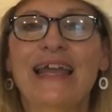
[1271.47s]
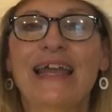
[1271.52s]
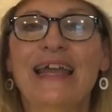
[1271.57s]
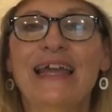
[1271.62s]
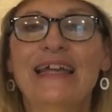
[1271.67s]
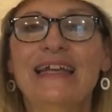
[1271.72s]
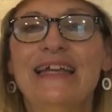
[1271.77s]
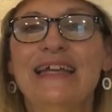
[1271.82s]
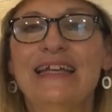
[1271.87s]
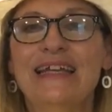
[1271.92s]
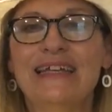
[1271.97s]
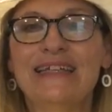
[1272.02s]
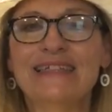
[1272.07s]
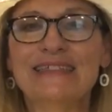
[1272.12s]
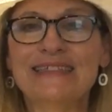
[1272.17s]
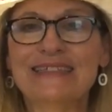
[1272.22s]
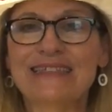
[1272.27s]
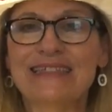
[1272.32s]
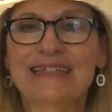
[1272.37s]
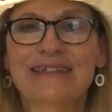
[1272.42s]
and it
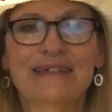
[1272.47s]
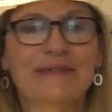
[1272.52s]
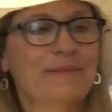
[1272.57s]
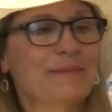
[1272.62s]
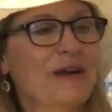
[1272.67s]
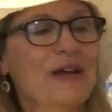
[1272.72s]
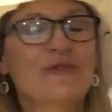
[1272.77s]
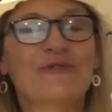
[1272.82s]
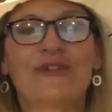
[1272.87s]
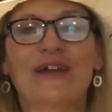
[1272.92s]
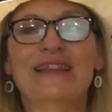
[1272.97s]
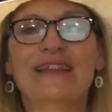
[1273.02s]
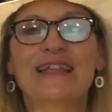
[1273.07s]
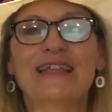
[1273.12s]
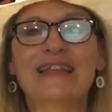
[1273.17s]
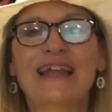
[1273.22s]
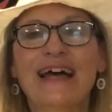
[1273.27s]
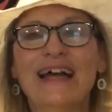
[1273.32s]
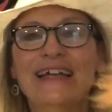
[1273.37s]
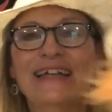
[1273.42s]
is my friend the
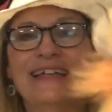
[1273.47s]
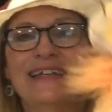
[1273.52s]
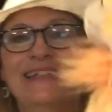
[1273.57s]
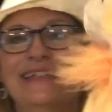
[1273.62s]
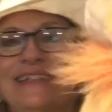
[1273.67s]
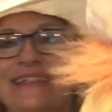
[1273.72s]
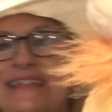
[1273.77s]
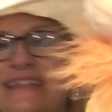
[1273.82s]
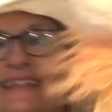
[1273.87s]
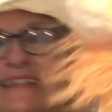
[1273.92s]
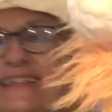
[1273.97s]
lion.